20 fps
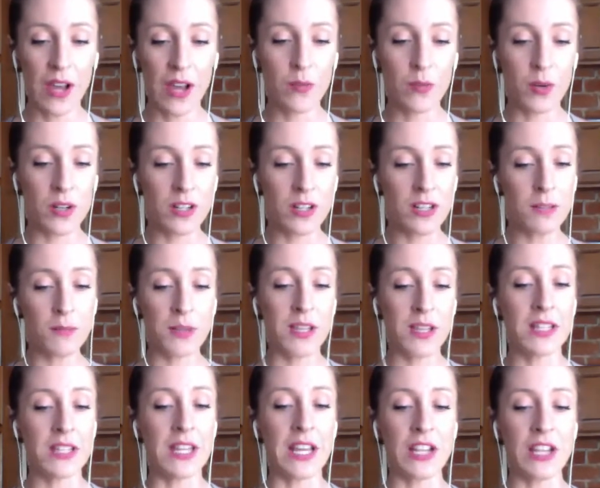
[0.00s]
And we're going to be a
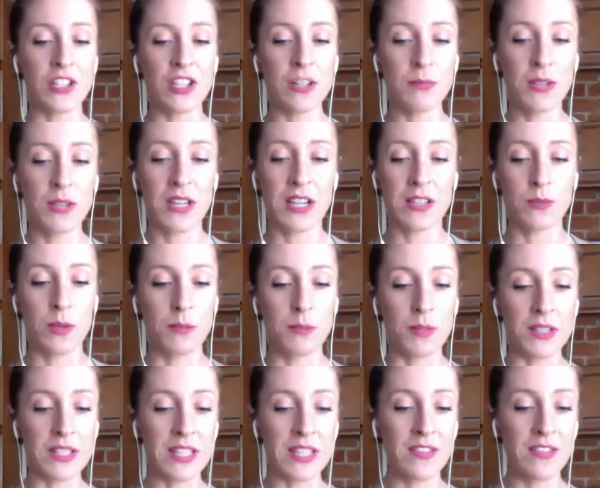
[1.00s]
Nation because we
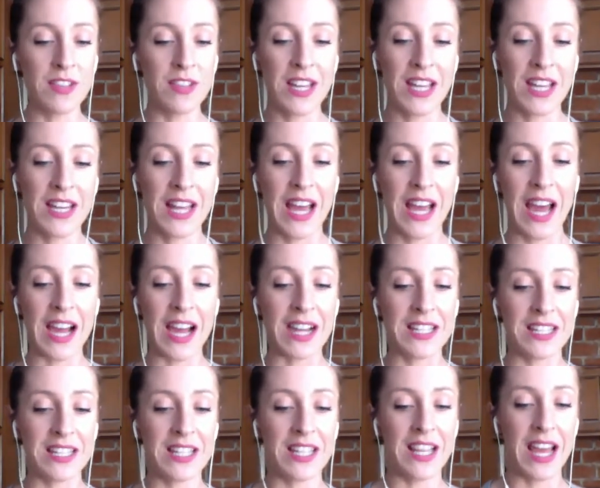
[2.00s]
believe it and
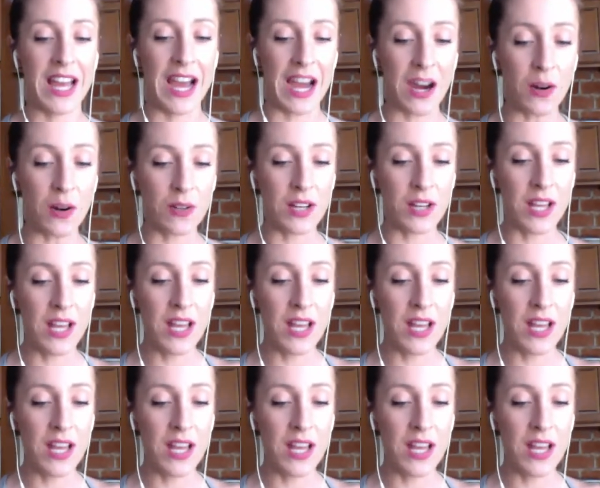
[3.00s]
act it out.